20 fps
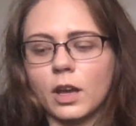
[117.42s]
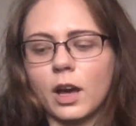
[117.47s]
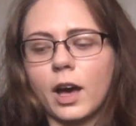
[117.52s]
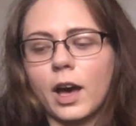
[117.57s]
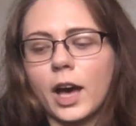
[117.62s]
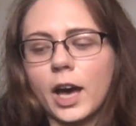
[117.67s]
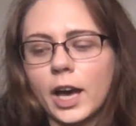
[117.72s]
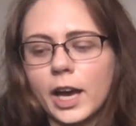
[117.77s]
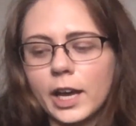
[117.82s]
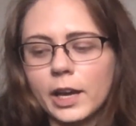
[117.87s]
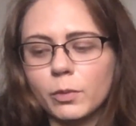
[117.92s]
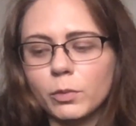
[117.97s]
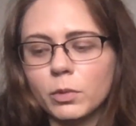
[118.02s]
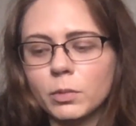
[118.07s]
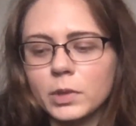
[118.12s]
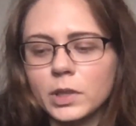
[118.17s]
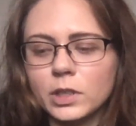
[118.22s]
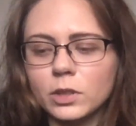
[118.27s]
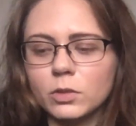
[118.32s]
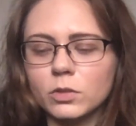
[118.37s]
I will
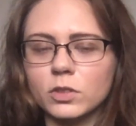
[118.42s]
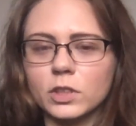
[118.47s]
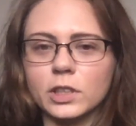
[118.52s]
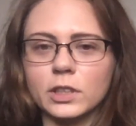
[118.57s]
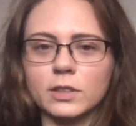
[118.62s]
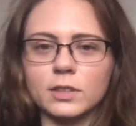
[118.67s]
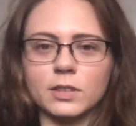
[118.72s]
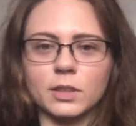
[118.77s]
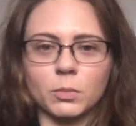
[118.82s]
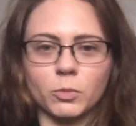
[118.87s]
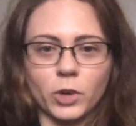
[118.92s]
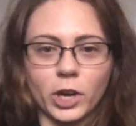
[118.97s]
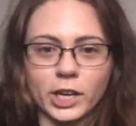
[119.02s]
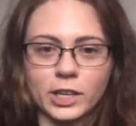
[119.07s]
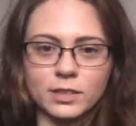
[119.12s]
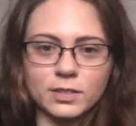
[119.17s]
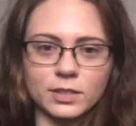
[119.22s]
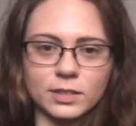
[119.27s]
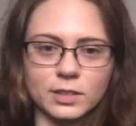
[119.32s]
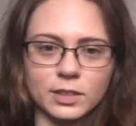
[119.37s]
be using some
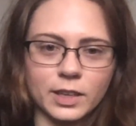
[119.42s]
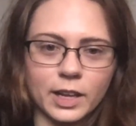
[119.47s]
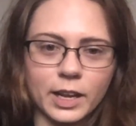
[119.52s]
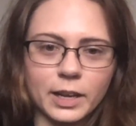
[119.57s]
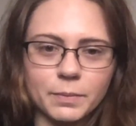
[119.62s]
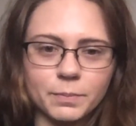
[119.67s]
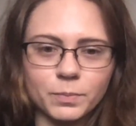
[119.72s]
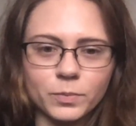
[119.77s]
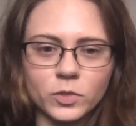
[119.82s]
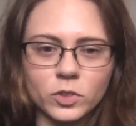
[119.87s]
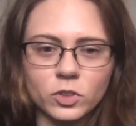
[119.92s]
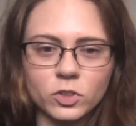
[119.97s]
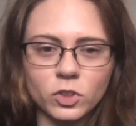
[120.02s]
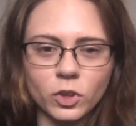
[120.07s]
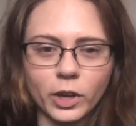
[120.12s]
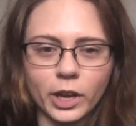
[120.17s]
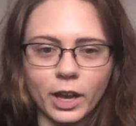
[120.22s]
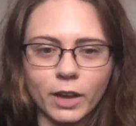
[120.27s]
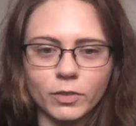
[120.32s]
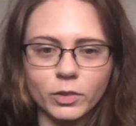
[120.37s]
rice today. So
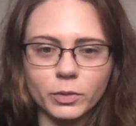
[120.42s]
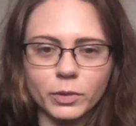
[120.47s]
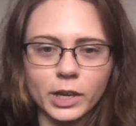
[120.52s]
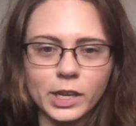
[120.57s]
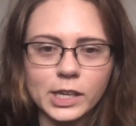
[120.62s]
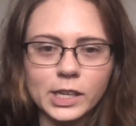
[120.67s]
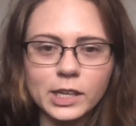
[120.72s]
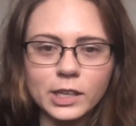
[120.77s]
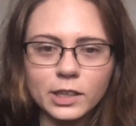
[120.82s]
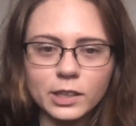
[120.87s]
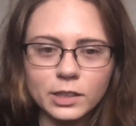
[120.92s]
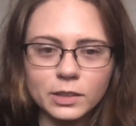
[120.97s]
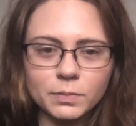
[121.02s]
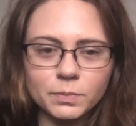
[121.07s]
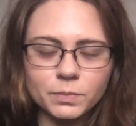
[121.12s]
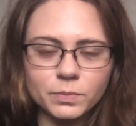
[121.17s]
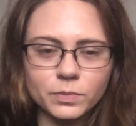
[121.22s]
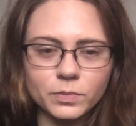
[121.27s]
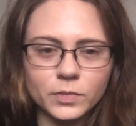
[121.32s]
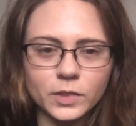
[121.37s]
I have it right here.
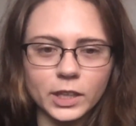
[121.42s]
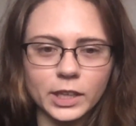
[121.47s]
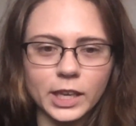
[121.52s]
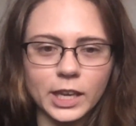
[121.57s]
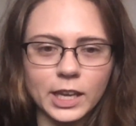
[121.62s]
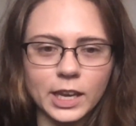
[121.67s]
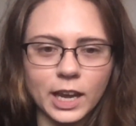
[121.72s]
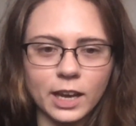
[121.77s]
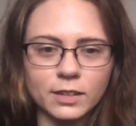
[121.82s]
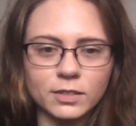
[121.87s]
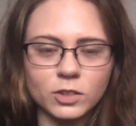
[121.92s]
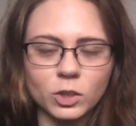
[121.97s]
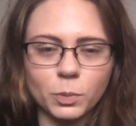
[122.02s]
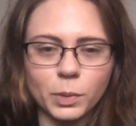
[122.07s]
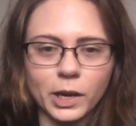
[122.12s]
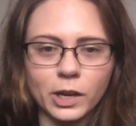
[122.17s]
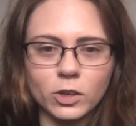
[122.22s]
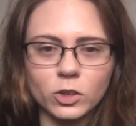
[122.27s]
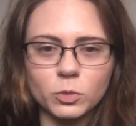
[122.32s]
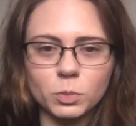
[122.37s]
Again, ask your
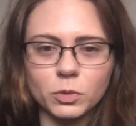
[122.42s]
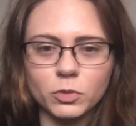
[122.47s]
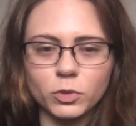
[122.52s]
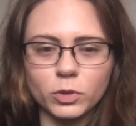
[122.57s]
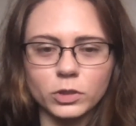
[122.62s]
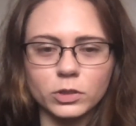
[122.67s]
parents before